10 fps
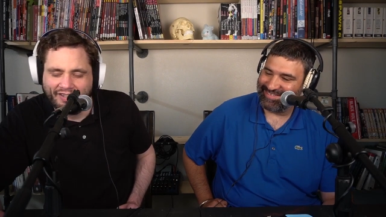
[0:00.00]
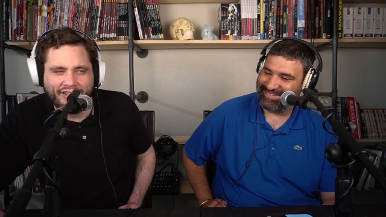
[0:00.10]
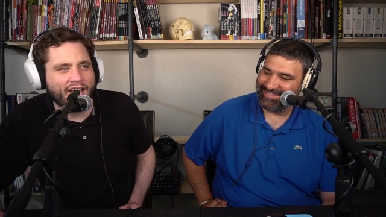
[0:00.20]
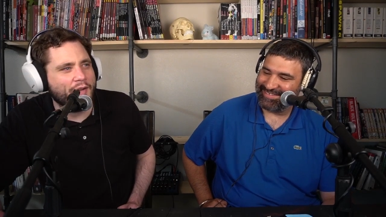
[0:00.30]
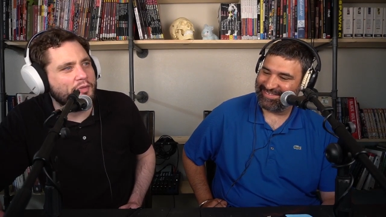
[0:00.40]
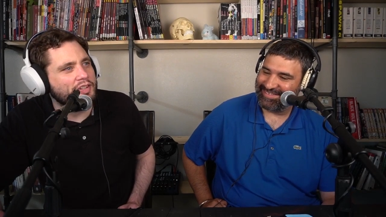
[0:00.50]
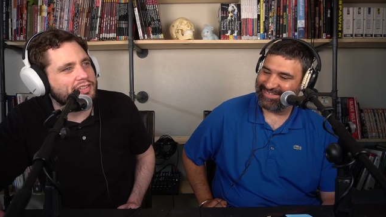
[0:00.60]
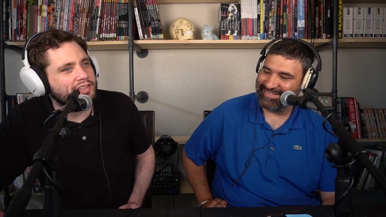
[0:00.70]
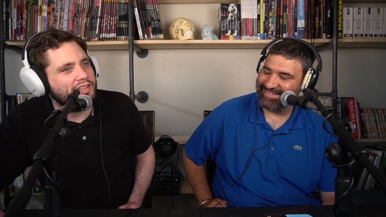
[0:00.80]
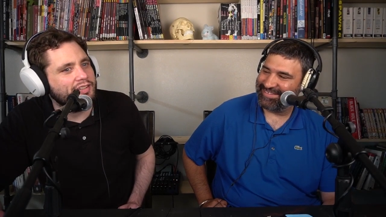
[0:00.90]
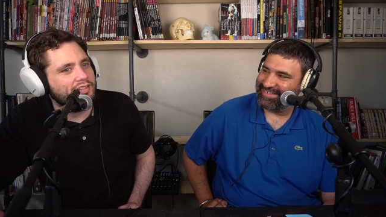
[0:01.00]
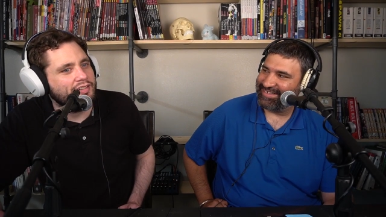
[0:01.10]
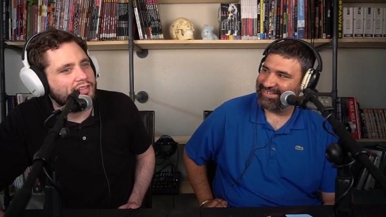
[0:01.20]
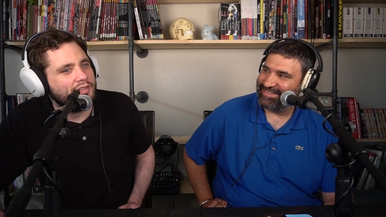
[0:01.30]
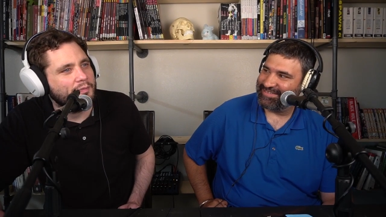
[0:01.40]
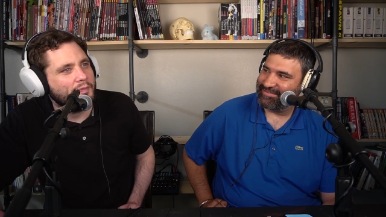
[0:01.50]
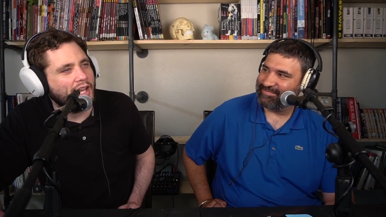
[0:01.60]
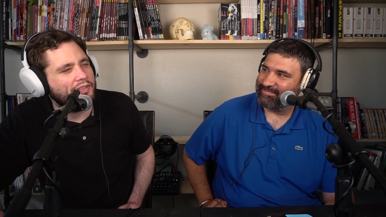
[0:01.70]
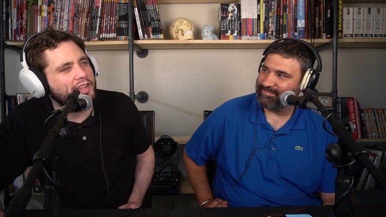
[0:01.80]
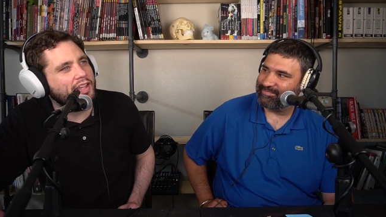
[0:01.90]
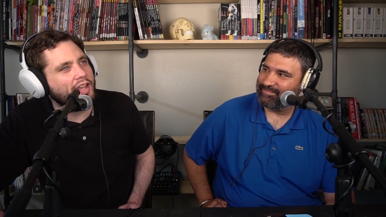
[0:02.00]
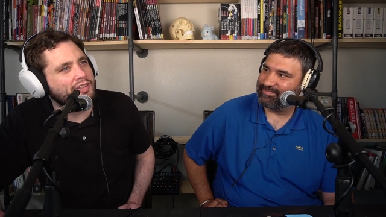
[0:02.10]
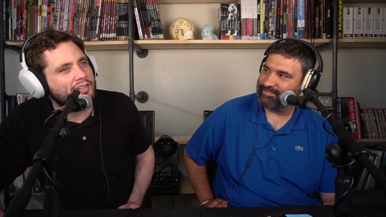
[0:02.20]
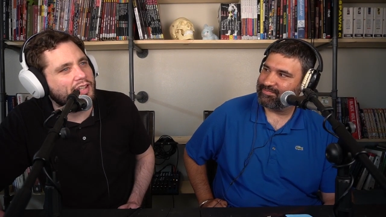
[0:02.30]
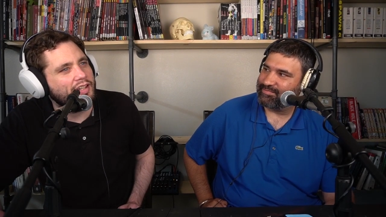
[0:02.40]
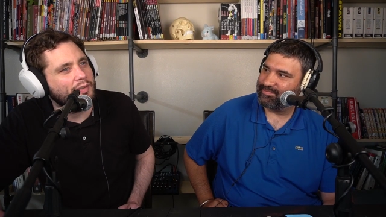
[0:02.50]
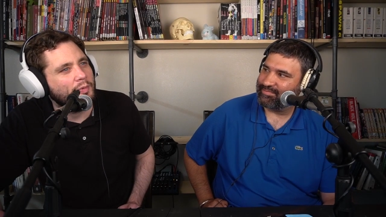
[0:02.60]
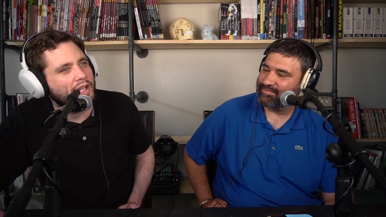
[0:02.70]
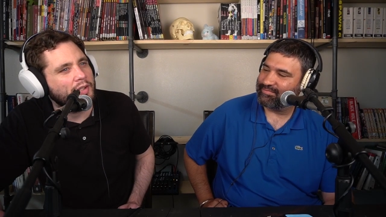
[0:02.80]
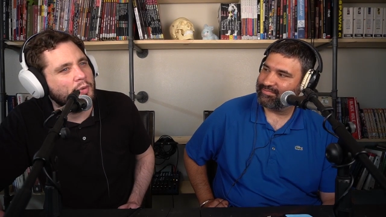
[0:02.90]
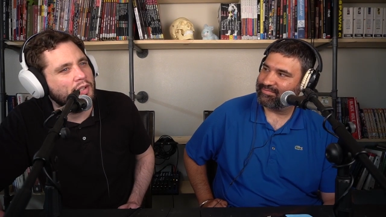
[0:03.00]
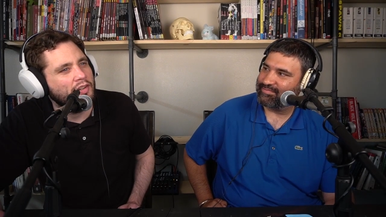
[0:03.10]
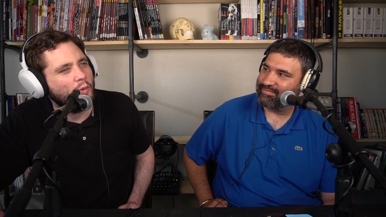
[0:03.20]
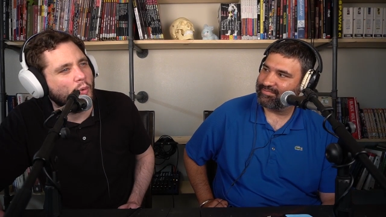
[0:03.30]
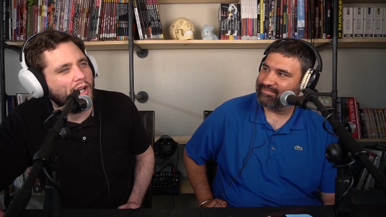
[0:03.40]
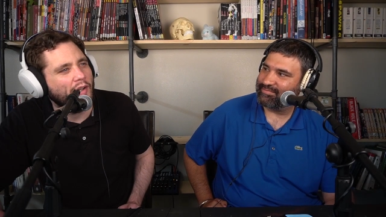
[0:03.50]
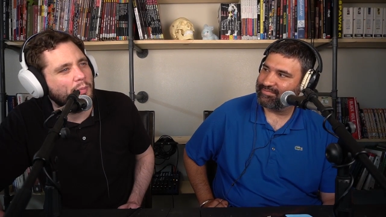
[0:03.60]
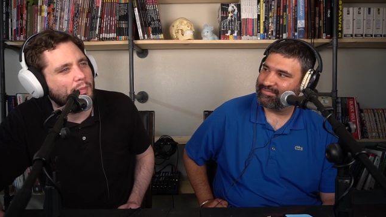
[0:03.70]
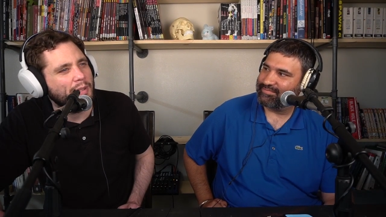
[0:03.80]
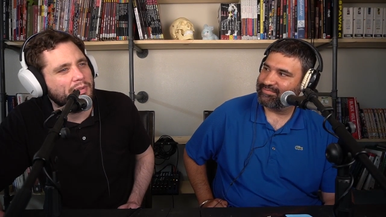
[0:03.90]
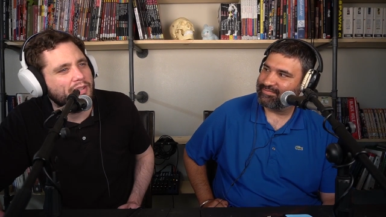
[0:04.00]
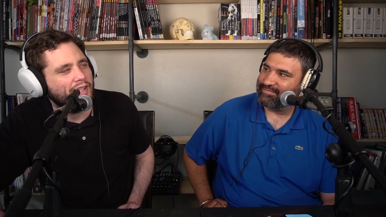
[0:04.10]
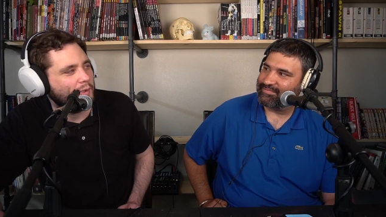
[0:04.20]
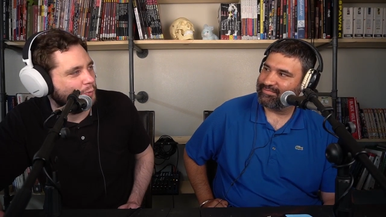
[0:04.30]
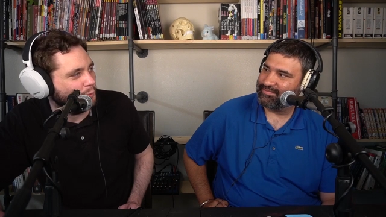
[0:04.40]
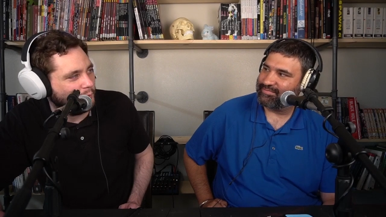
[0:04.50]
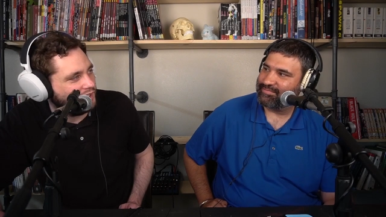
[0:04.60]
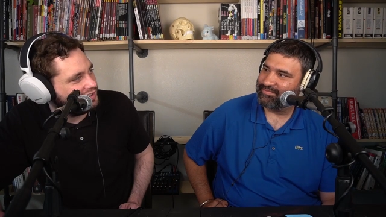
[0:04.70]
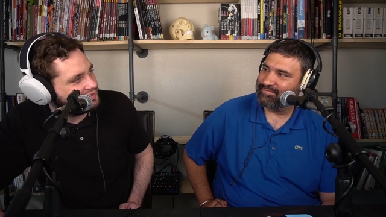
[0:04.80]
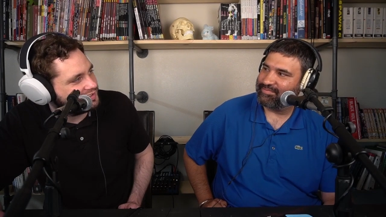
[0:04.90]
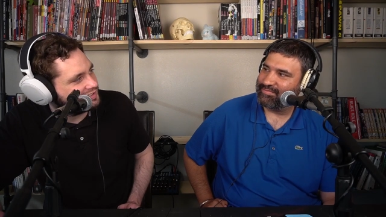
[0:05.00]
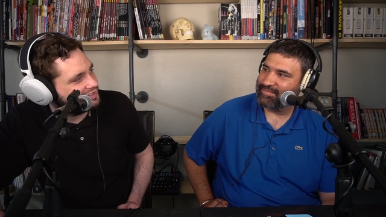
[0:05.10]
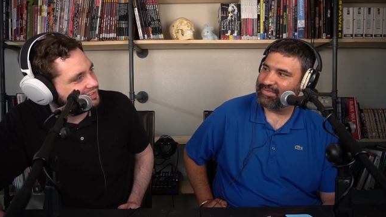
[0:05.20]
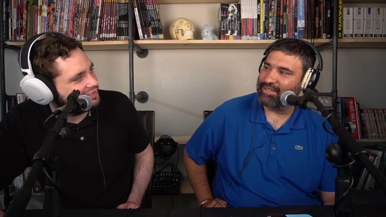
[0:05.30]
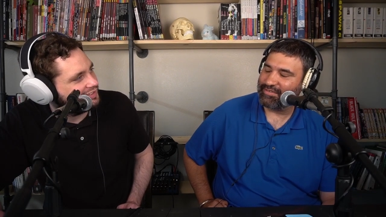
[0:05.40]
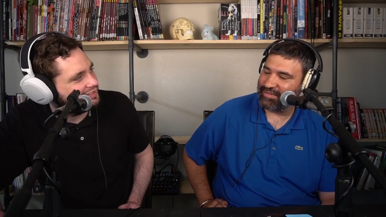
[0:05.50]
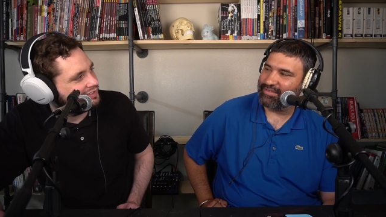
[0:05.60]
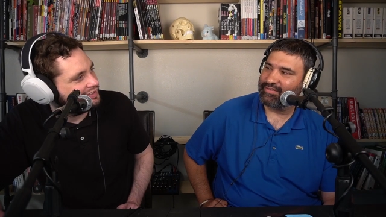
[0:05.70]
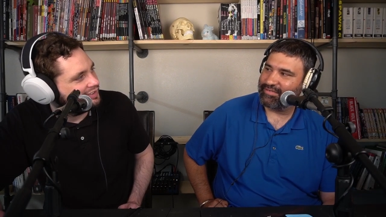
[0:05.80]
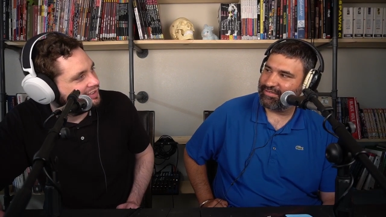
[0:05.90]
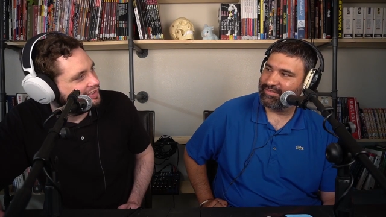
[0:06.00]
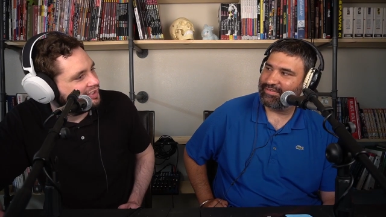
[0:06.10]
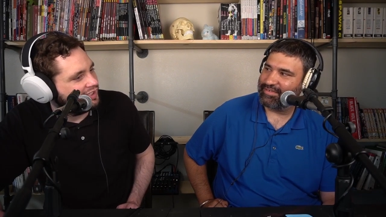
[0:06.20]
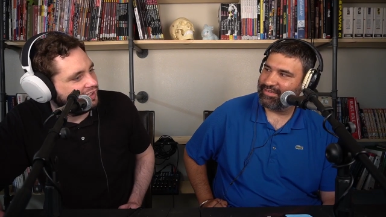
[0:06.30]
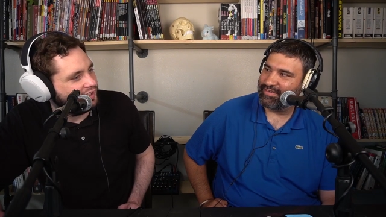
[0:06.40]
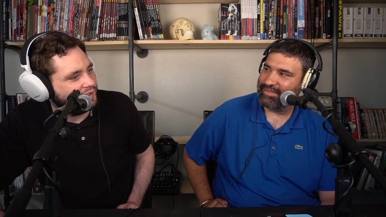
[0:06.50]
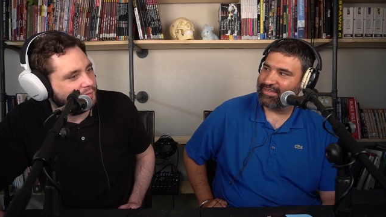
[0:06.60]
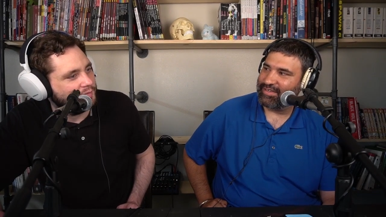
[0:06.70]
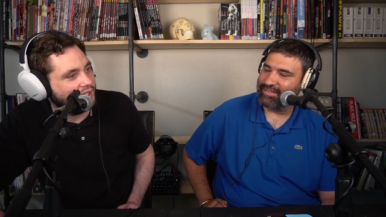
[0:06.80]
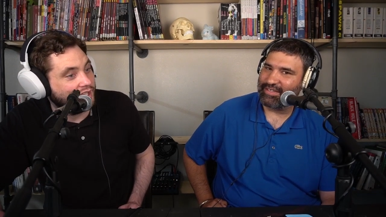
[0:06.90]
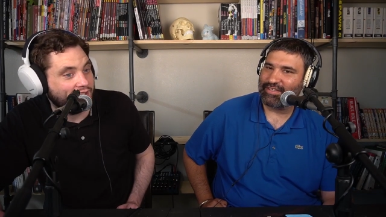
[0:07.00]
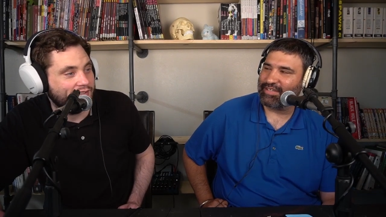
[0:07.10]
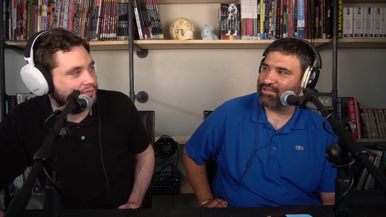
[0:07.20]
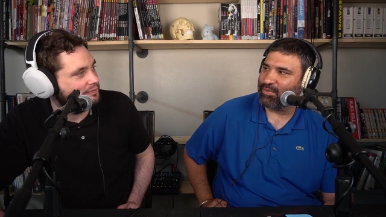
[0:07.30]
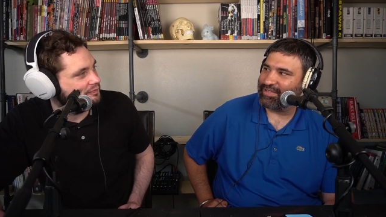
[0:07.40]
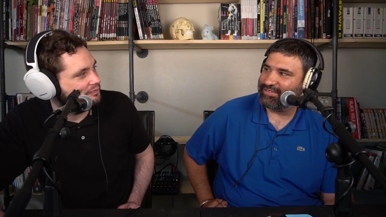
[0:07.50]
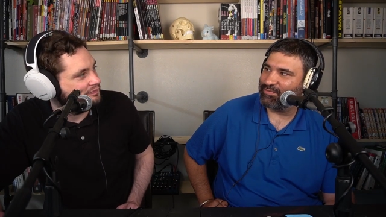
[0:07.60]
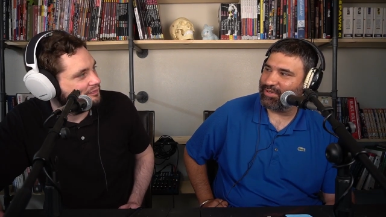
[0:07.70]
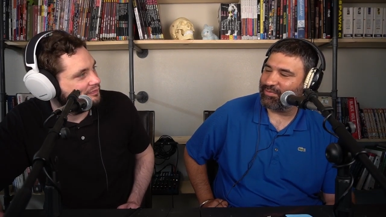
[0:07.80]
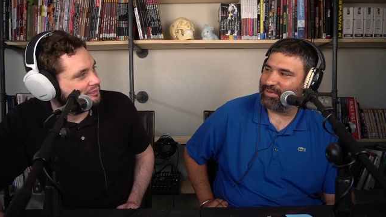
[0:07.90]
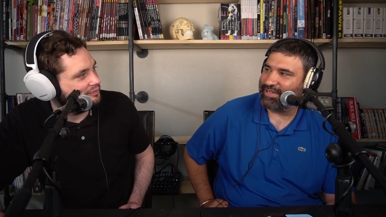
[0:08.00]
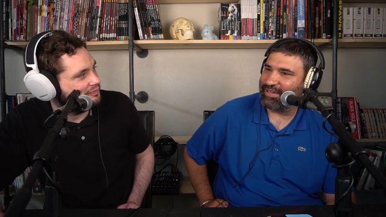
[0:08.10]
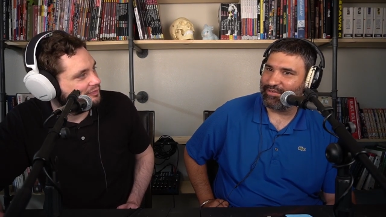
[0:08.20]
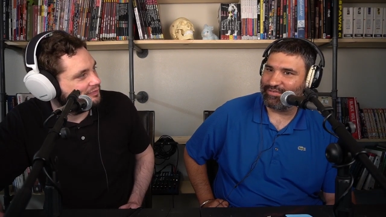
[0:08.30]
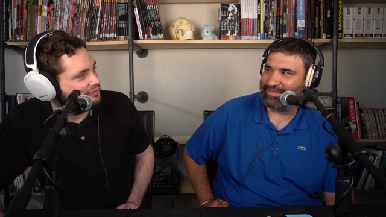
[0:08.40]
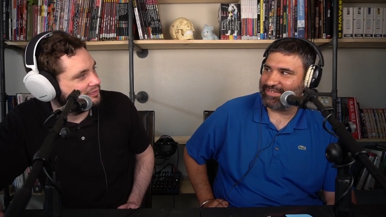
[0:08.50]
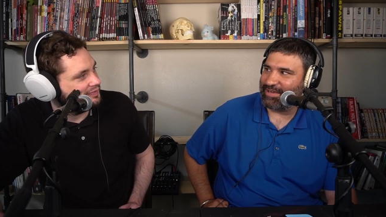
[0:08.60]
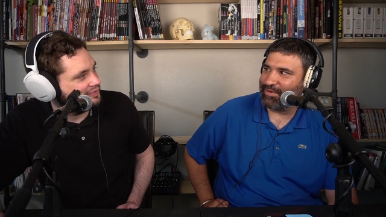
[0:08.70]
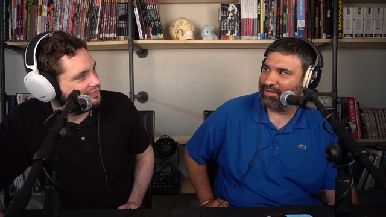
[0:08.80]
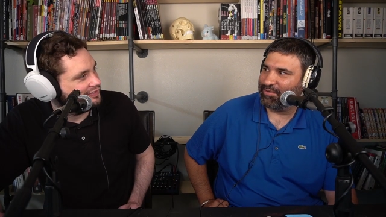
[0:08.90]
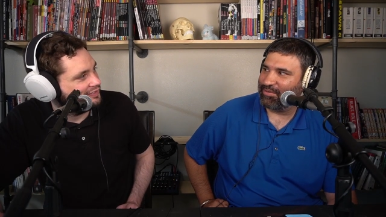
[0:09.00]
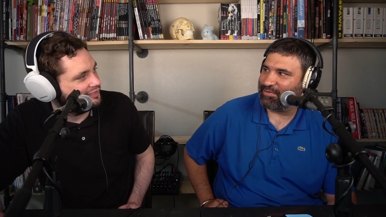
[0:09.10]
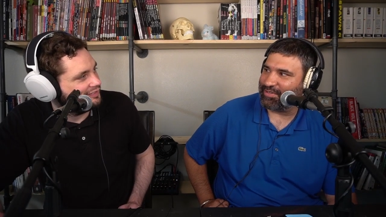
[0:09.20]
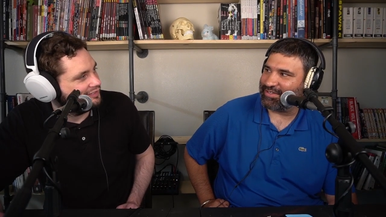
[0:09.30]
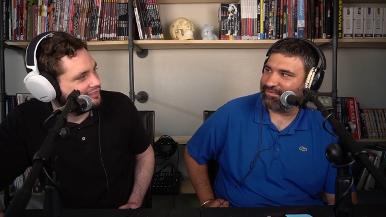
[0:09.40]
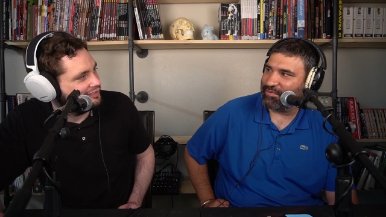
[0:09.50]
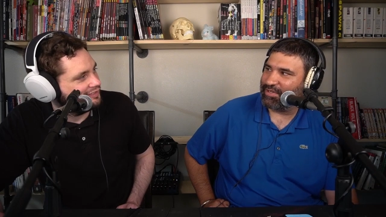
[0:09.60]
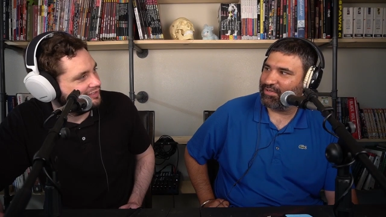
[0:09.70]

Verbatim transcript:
Speaker 1: Yeah. yeah, I've only seen I think I saw a raccoon in the wild maybe like once.
Speaker 2: Okay. Um, I saw it like twice in one week. I don't know if it's the same raccoon or like different